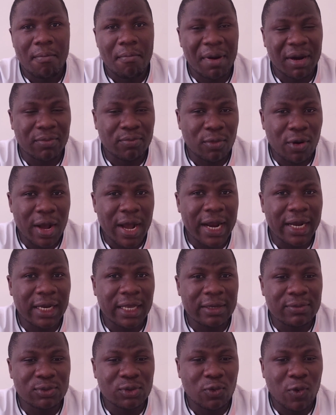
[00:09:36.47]
But
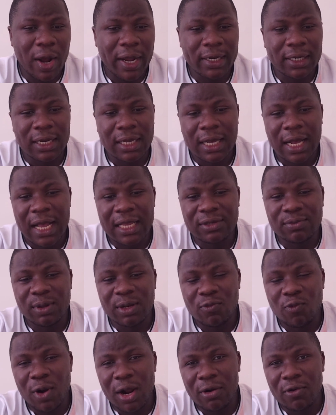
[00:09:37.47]
Morgan Gibbs-White has
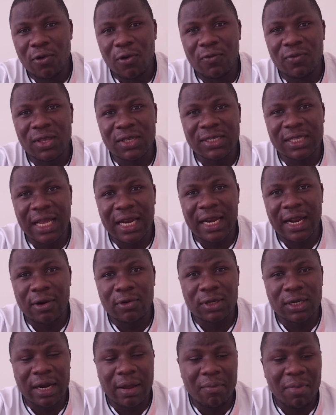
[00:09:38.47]
been one of the
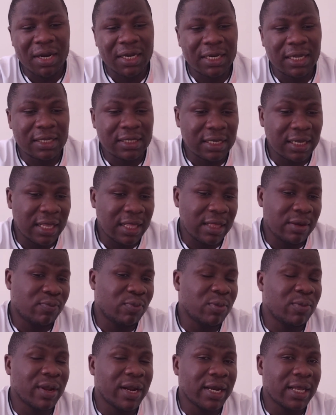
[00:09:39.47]
standout number 10s in the
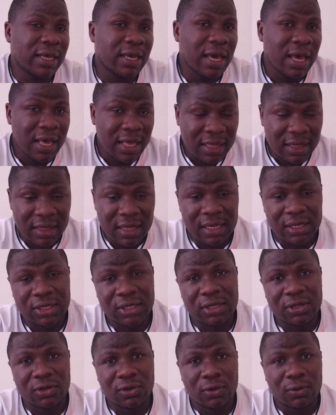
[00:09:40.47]
Premier League
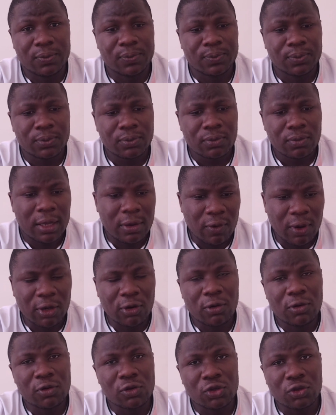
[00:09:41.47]
this season. He
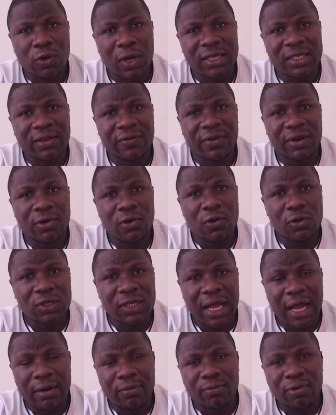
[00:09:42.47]
went on to score 7
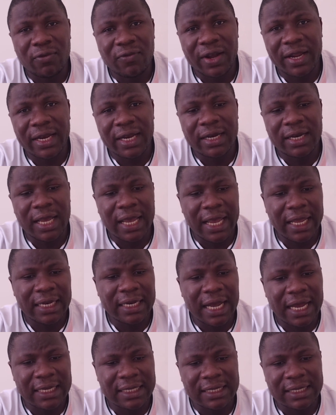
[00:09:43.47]
goals and provided
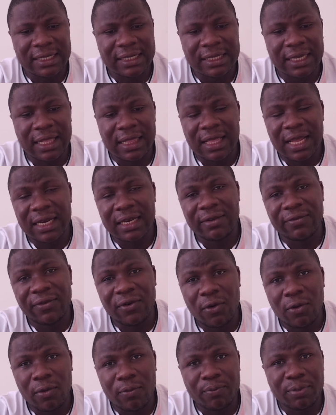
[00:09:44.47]
8 assists in
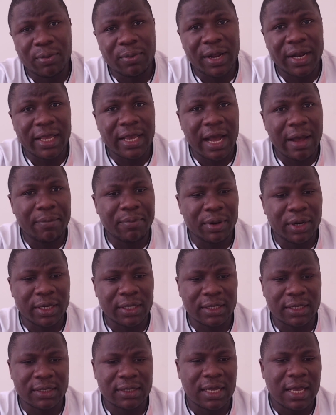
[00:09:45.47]
34 Premier League
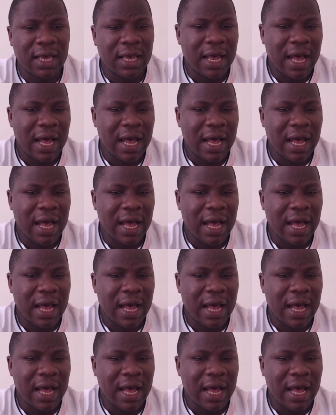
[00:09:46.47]
appearances.